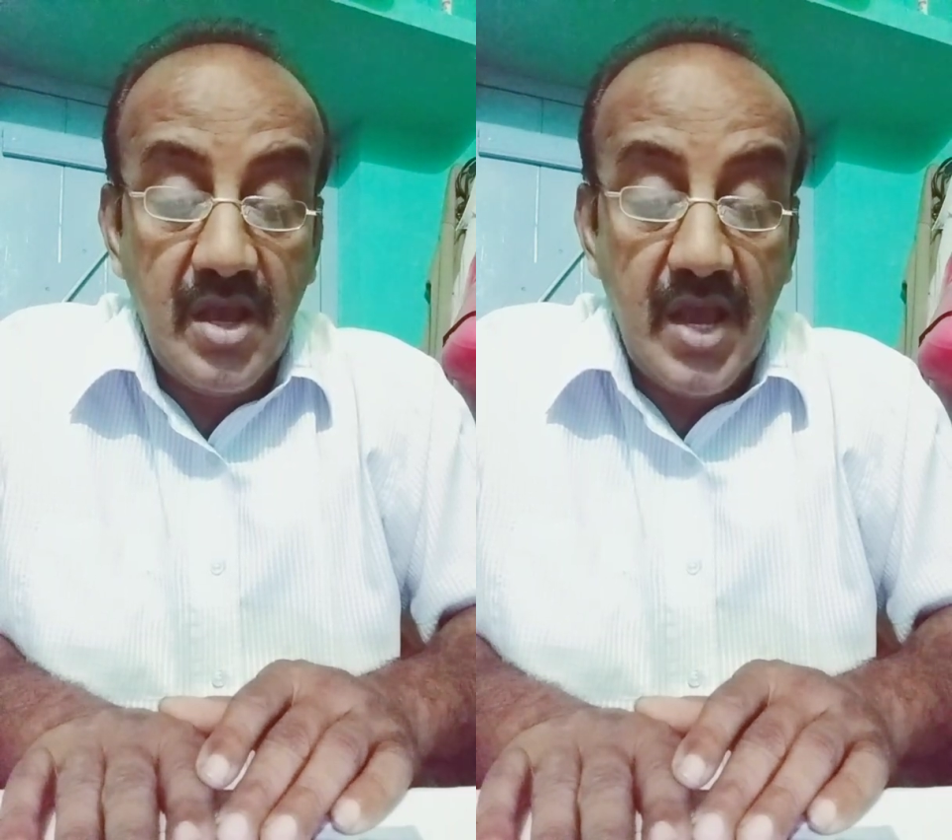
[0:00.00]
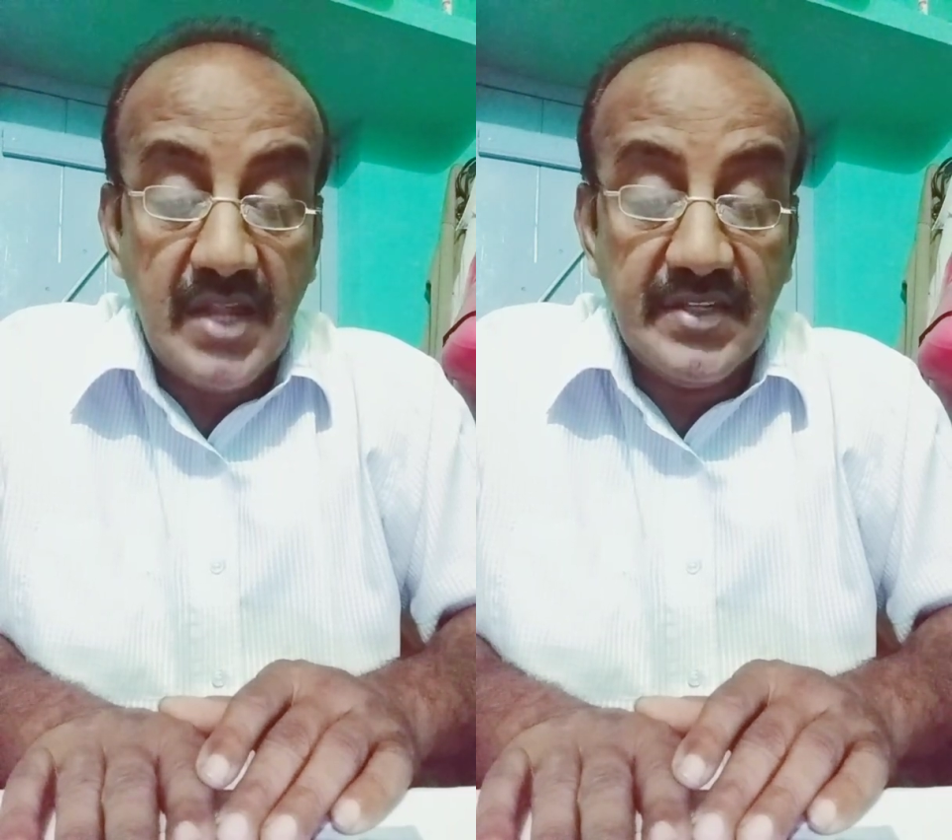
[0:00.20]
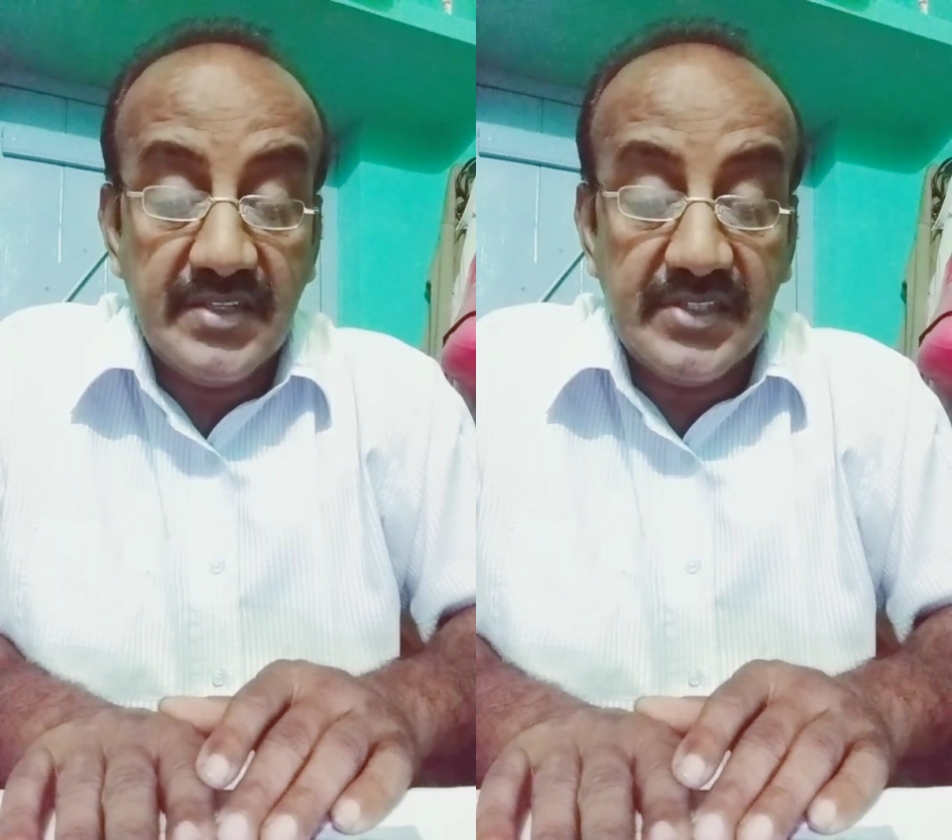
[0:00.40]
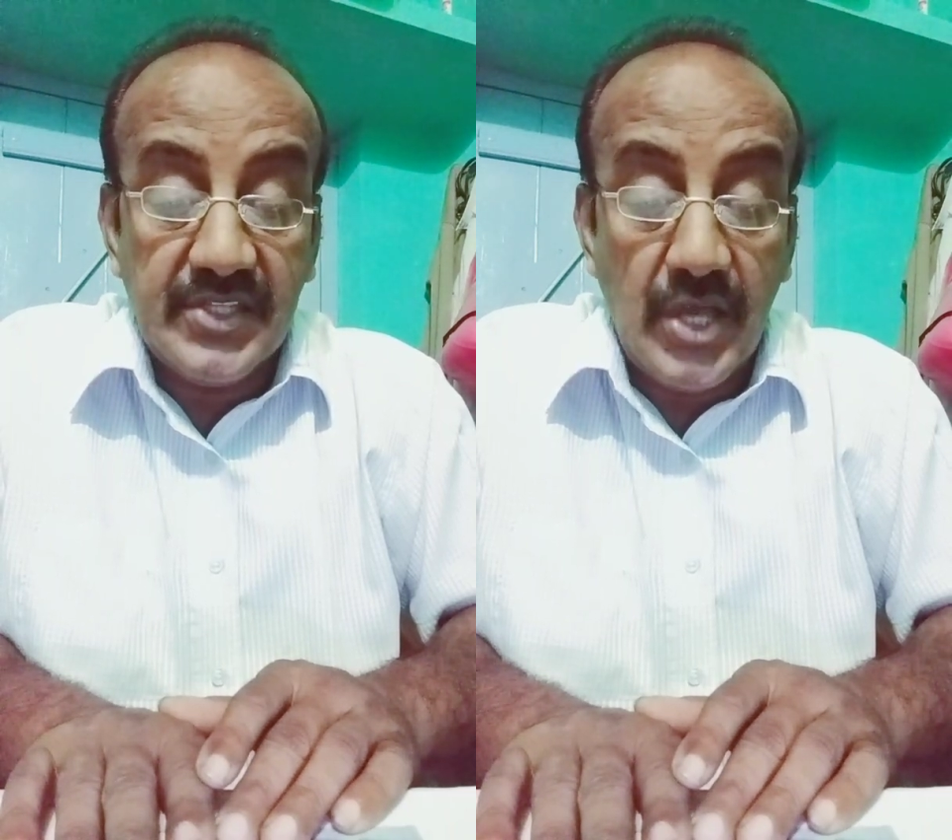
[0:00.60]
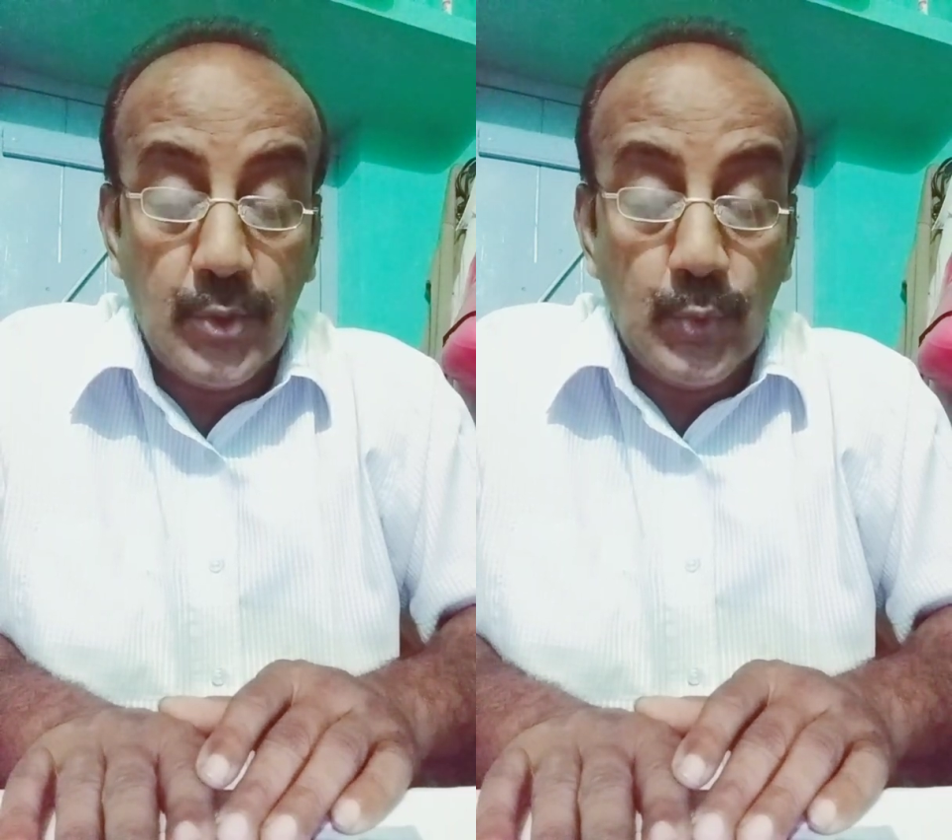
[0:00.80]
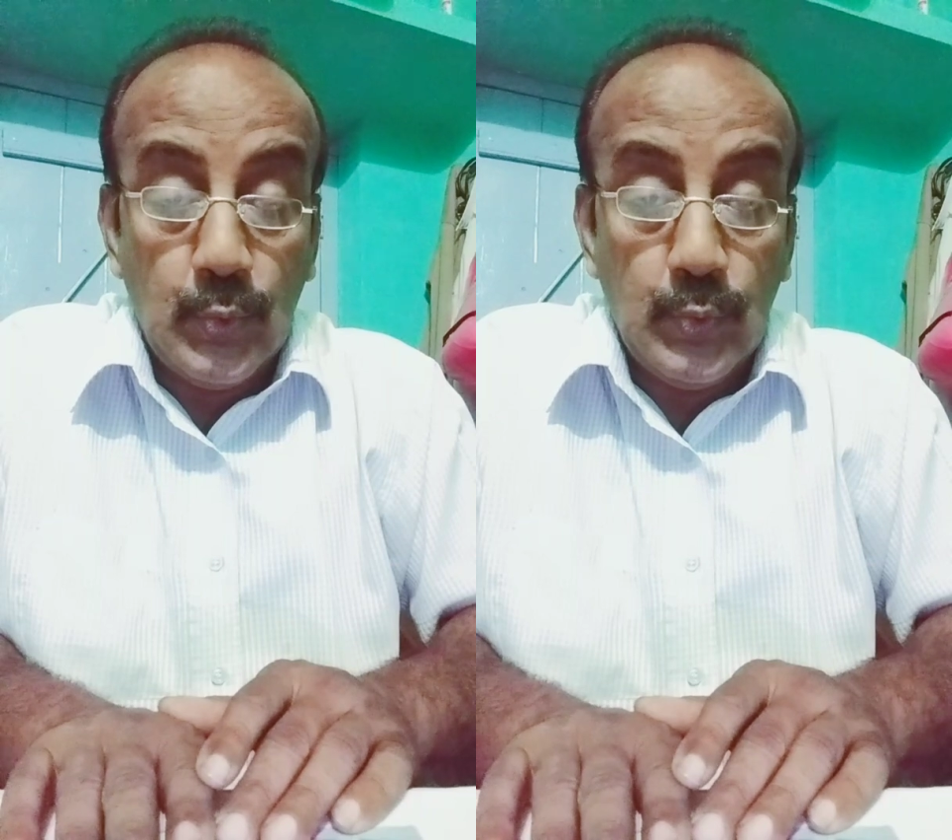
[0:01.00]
and sorrow.